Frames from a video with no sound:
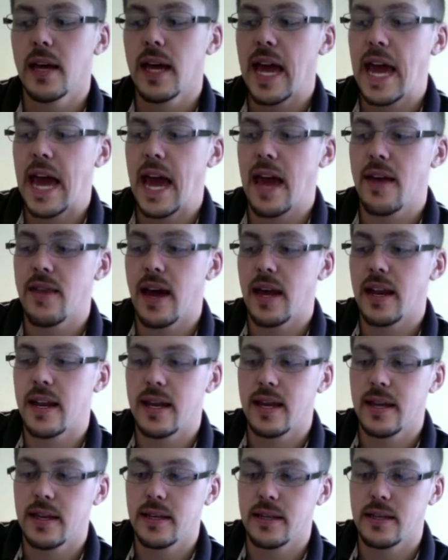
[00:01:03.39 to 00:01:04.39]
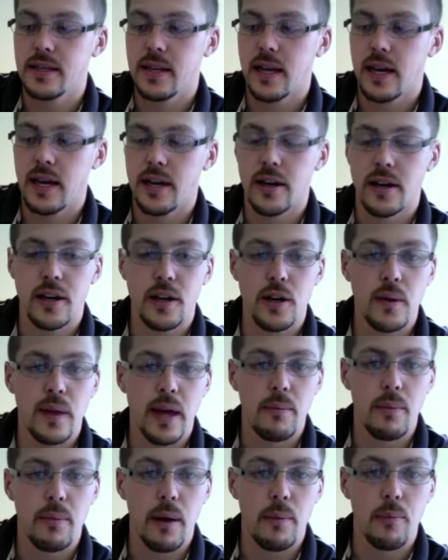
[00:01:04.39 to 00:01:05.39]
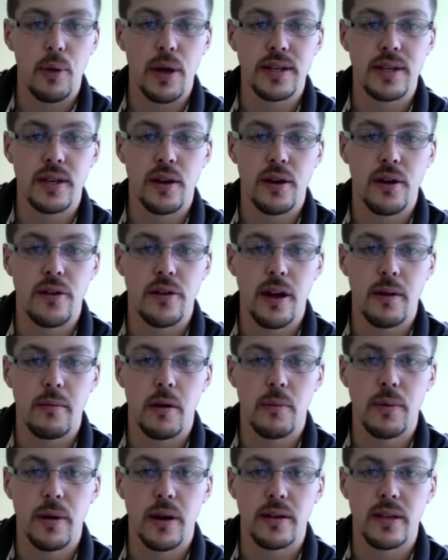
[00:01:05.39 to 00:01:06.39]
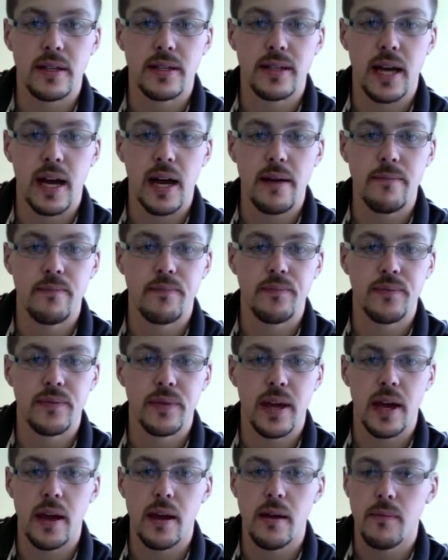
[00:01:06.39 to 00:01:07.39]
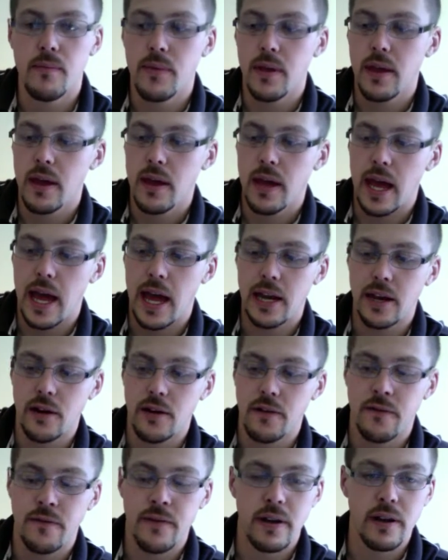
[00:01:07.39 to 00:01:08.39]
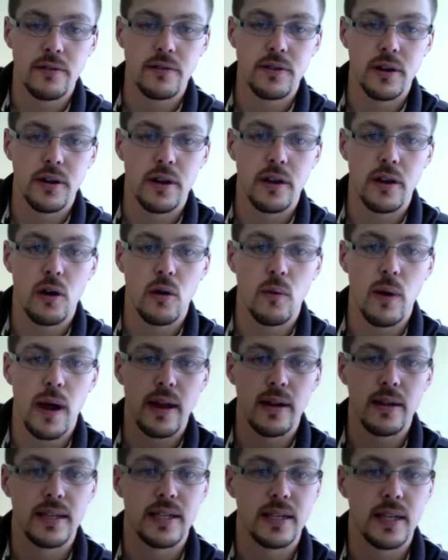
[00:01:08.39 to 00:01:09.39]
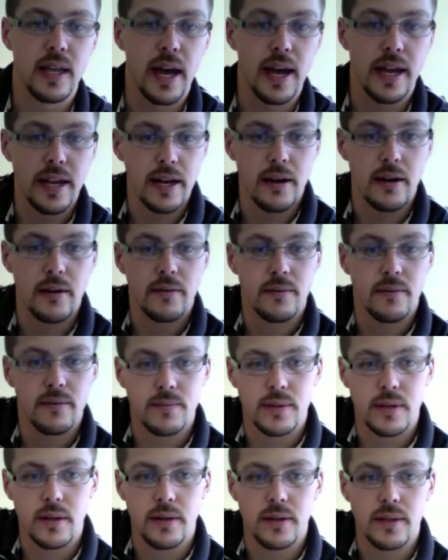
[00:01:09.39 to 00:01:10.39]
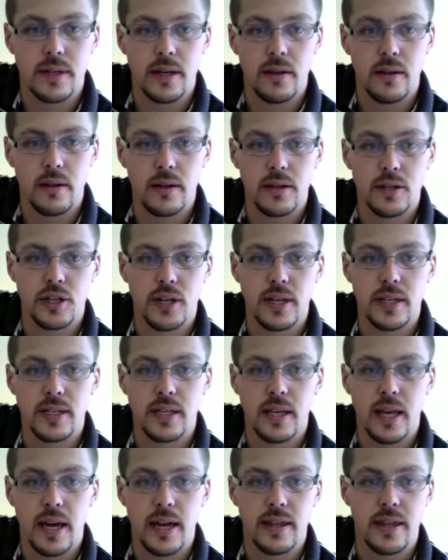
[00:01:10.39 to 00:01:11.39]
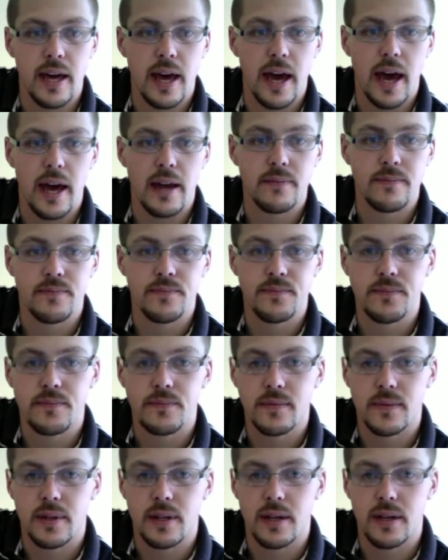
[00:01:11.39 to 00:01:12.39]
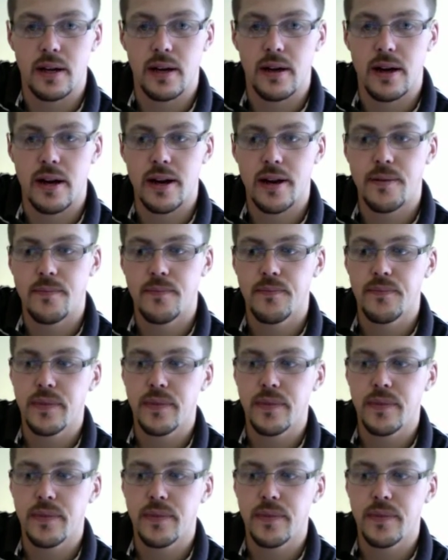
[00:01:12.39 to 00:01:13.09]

and that is you're going to do that by placing your thumb up here at the top, okay, and your fingers are going to go right on the slide here. So it's going to look just like that. All right.